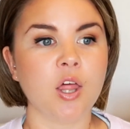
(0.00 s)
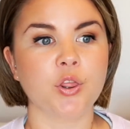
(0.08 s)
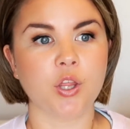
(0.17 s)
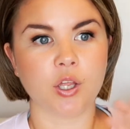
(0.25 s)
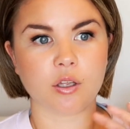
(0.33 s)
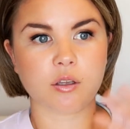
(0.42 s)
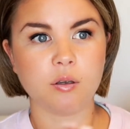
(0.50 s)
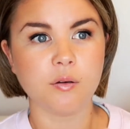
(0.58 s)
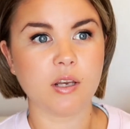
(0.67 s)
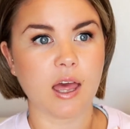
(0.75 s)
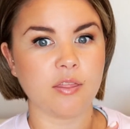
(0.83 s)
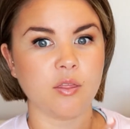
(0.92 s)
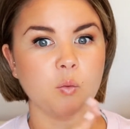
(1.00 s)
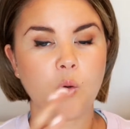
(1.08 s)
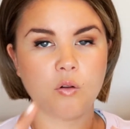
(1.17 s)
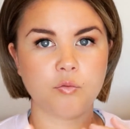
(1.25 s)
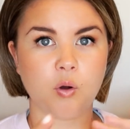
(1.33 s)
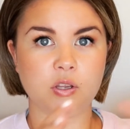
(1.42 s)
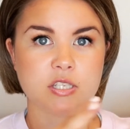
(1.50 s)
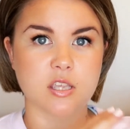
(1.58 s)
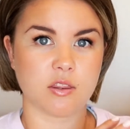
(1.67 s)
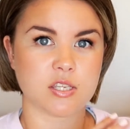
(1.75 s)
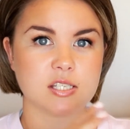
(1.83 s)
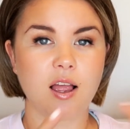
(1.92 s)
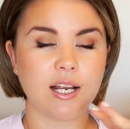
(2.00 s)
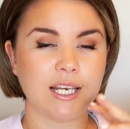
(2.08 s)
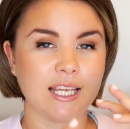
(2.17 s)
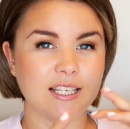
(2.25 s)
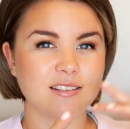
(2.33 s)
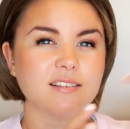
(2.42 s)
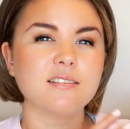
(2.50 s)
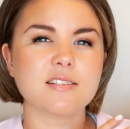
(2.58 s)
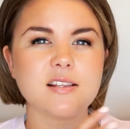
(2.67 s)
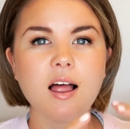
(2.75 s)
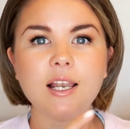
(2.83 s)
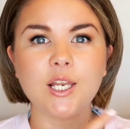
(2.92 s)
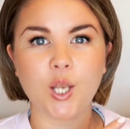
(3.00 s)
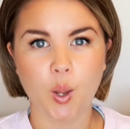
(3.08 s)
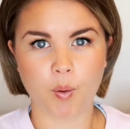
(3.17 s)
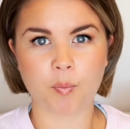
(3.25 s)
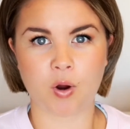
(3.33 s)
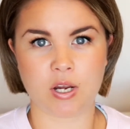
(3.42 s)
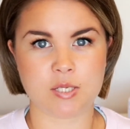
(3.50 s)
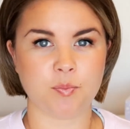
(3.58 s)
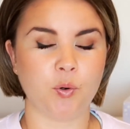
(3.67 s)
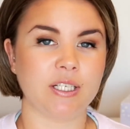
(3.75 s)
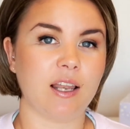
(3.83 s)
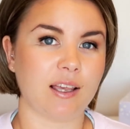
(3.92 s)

the Coon and the Wolf ones are the slightly lower price point.